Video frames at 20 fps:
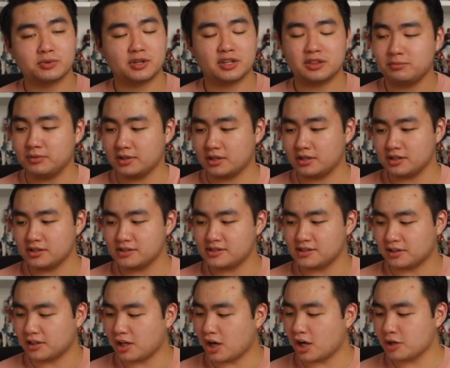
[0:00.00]
with, because a
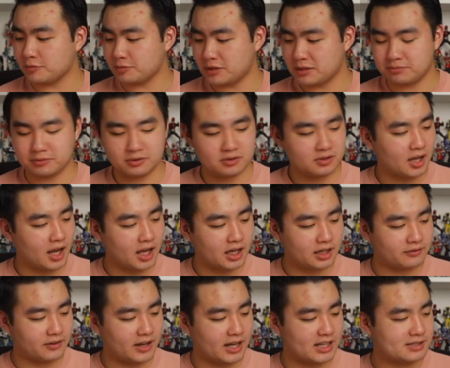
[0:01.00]
lot of people kind
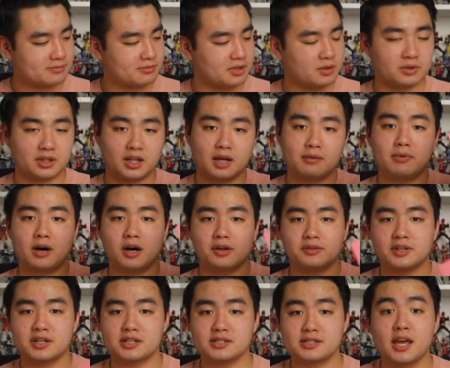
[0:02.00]
of asked me when I bought
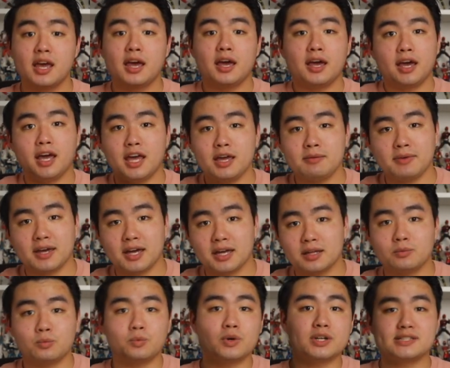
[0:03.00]
this, hey
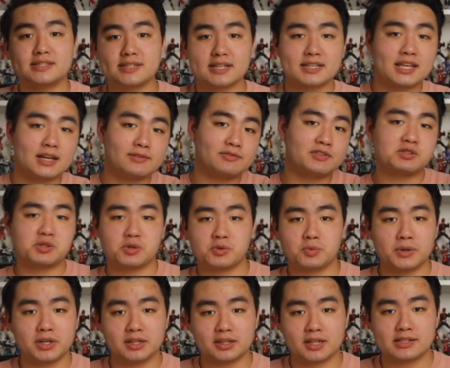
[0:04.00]
man, what's the difference
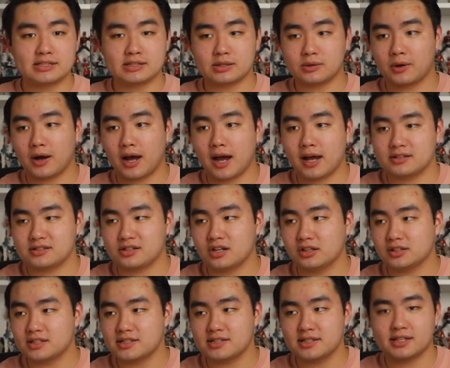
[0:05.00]
between the two? And
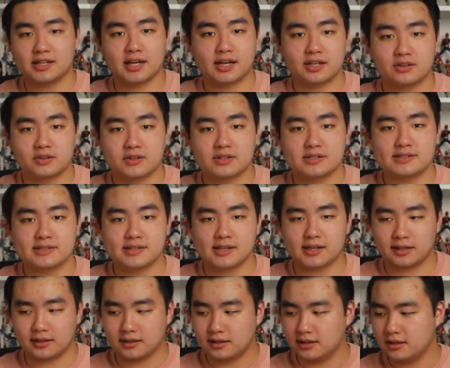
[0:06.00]
honestly, I couldn't
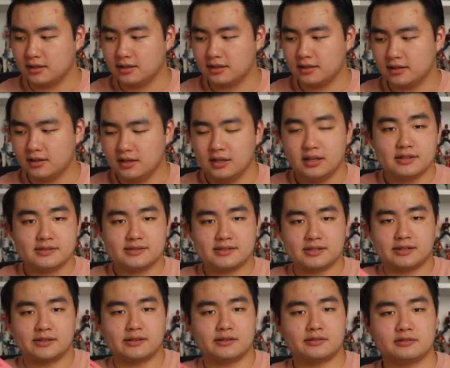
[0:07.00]
say.
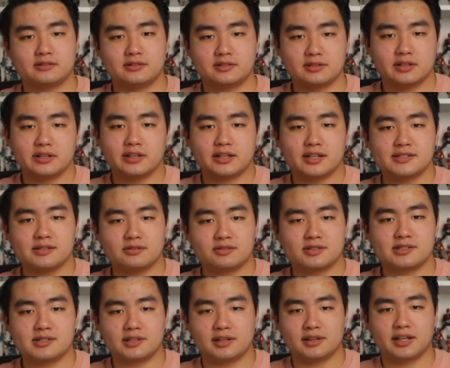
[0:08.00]
So I guess I'll
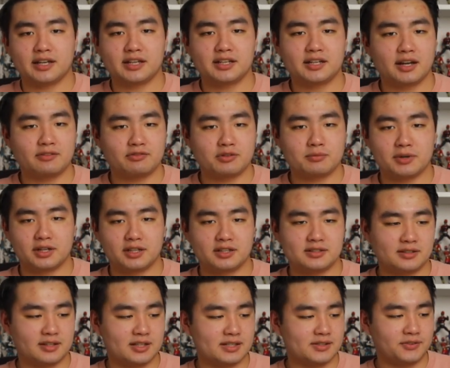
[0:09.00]
just link everybody
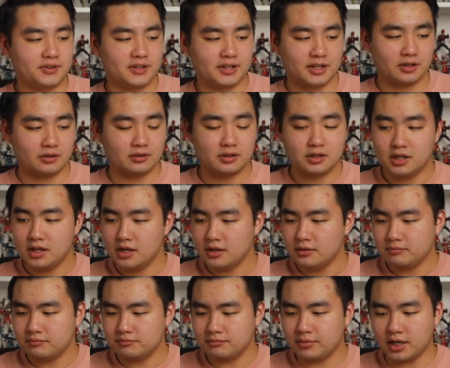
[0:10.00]
to this video.
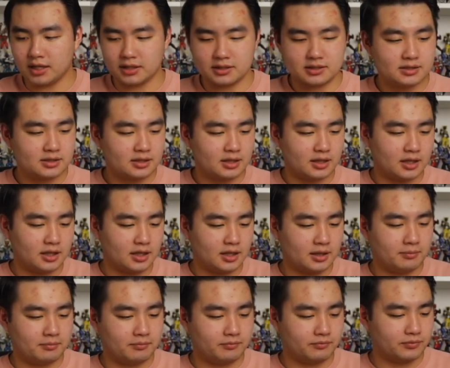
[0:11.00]
But
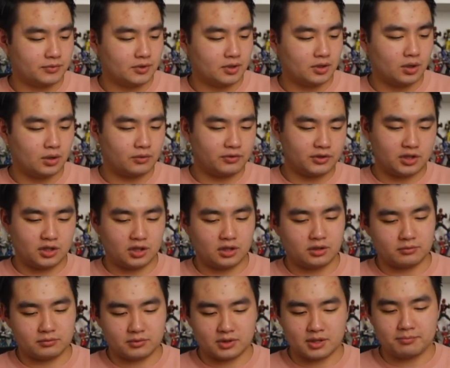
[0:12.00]
over
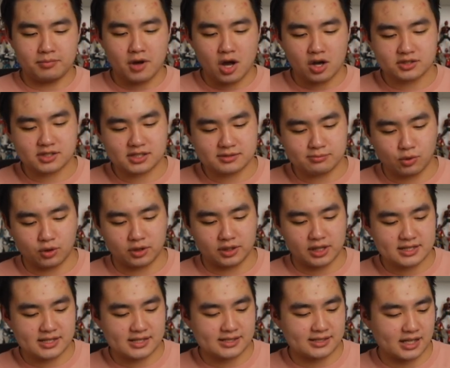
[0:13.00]
here, the box is more or
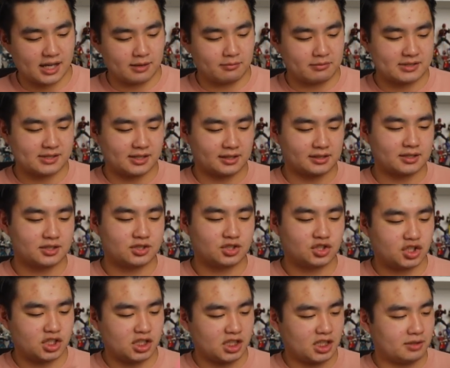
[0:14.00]
less the same. It's like this
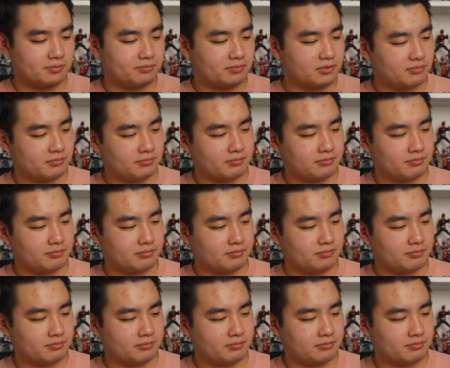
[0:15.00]
cheap